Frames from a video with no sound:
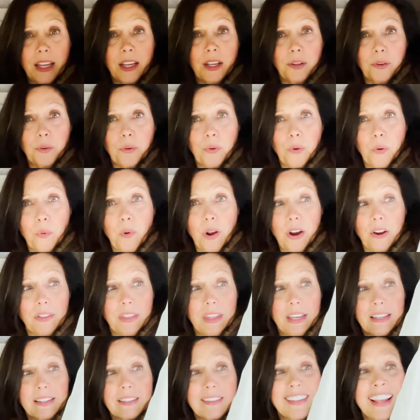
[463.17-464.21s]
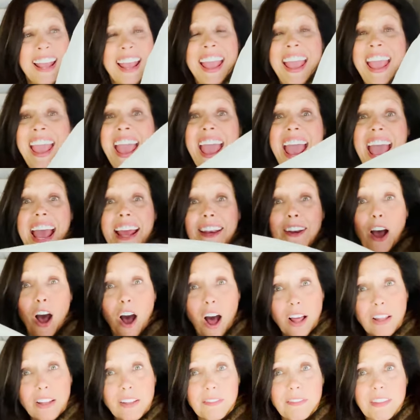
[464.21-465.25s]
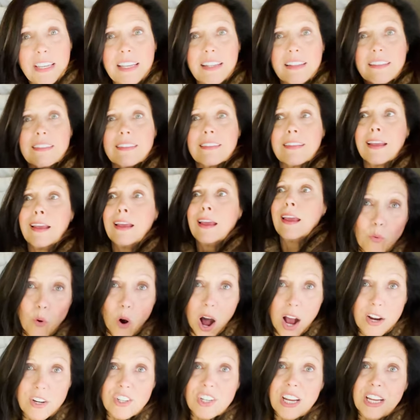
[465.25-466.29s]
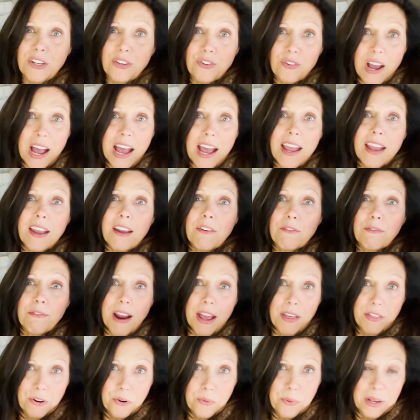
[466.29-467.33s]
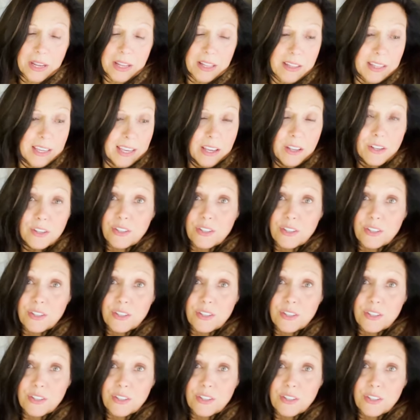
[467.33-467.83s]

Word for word: can wear this. And all of these wash and dry rather quickly.